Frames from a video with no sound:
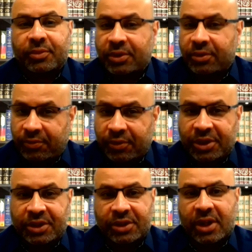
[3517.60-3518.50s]
for Sister
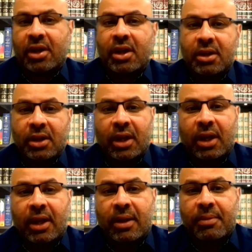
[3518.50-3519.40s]
Zehra.
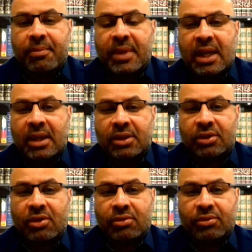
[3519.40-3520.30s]
Um,
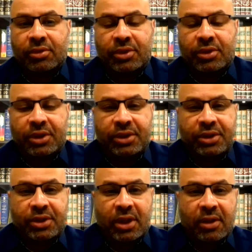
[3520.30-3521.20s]
so this
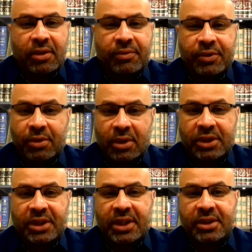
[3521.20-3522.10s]
uh, viewer
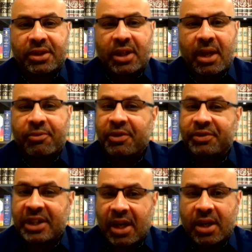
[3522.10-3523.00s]
says that I'm
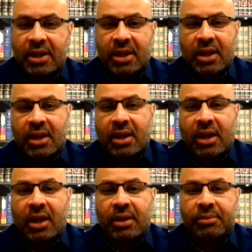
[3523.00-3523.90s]
59.
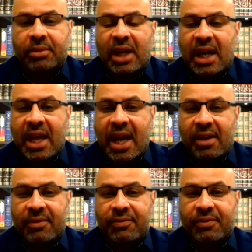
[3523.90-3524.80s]
Um, I
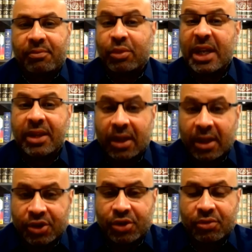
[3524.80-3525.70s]
have breathing
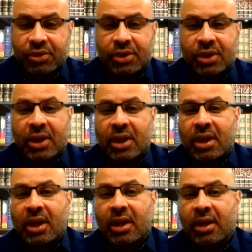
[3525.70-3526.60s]
issues,
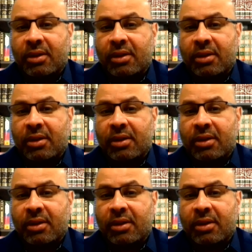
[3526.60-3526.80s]
uh,